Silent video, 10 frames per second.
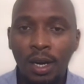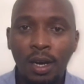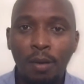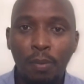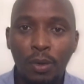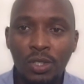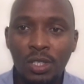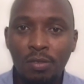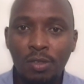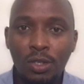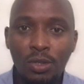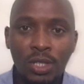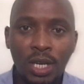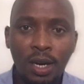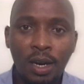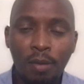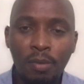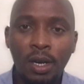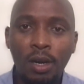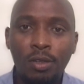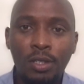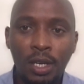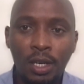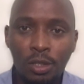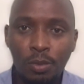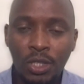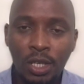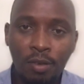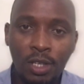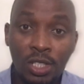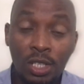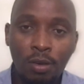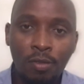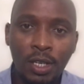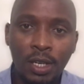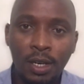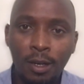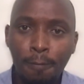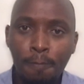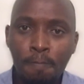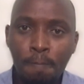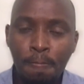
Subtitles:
positive news that are coming out, especially with the city of Kigali.